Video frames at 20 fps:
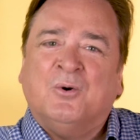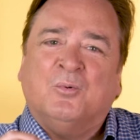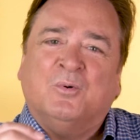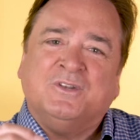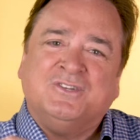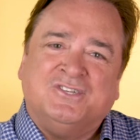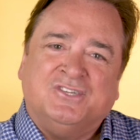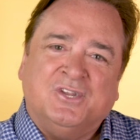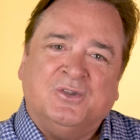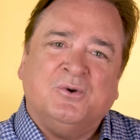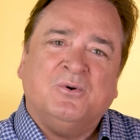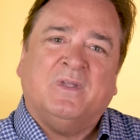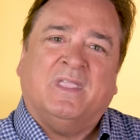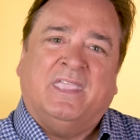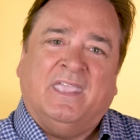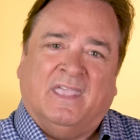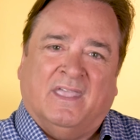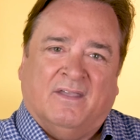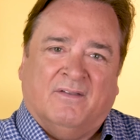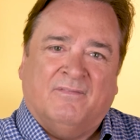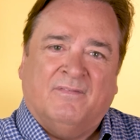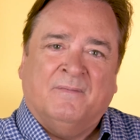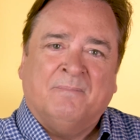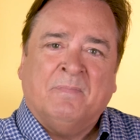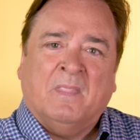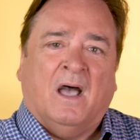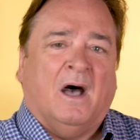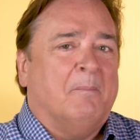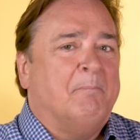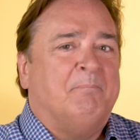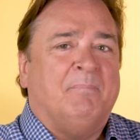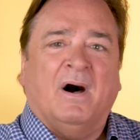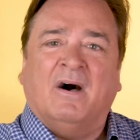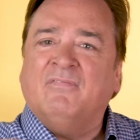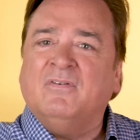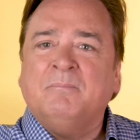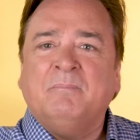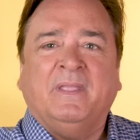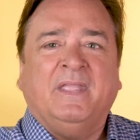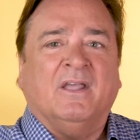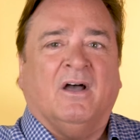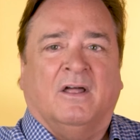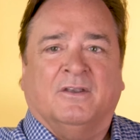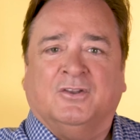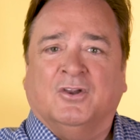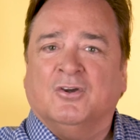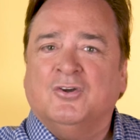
would you give above and beyond